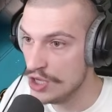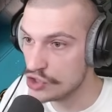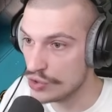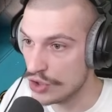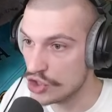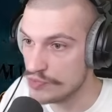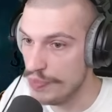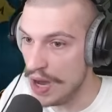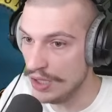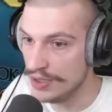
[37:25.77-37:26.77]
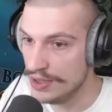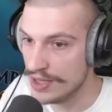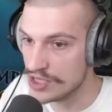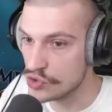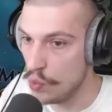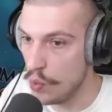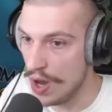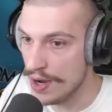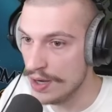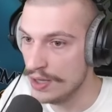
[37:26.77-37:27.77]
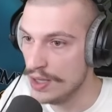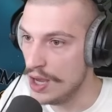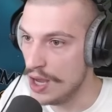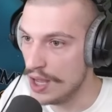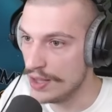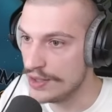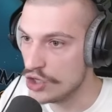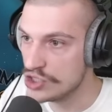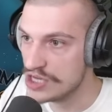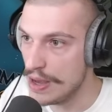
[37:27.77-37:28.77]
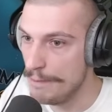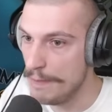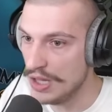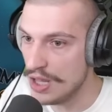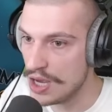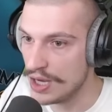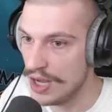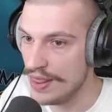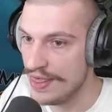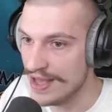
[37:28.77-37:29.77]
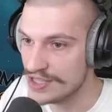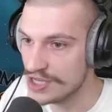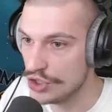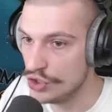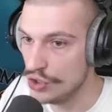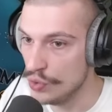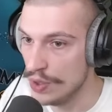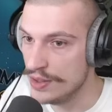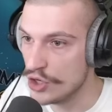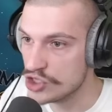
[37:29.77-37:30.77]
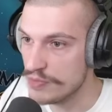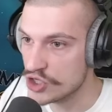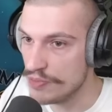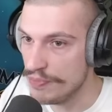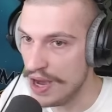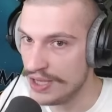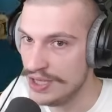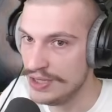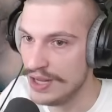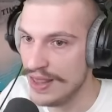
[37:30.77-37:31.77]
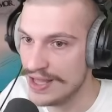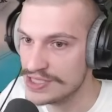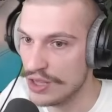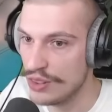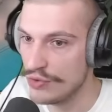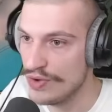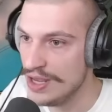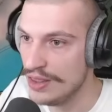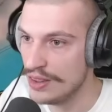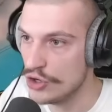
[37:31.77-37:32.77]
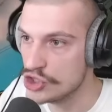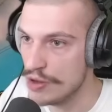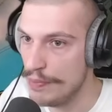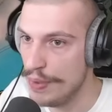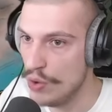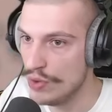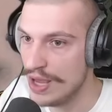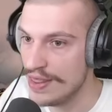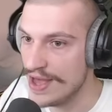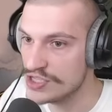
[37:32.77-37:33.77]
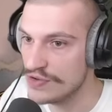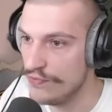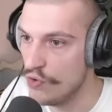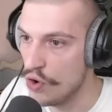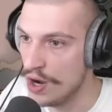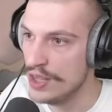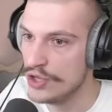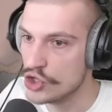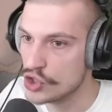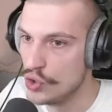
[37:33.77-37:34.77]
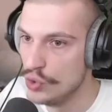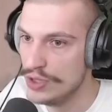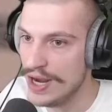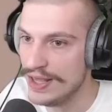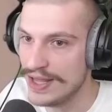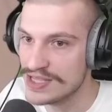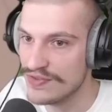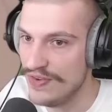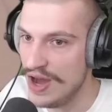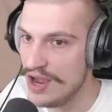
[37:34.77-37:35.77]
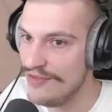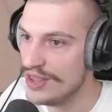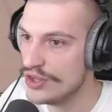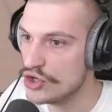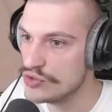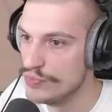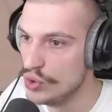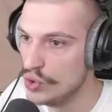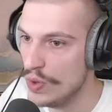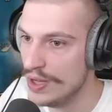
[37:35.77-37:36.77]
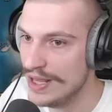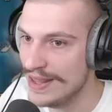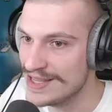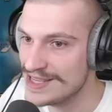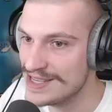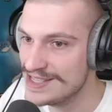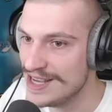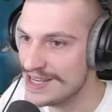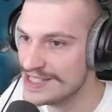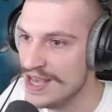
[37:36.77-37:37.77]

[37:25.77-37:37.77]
So there's Bali, that's 1. There's Malacca, that's 2. There's Majapahit, that's 3. There's Bone, that's 4. There's Kutai, that's 5. There's Butuan, that's 6.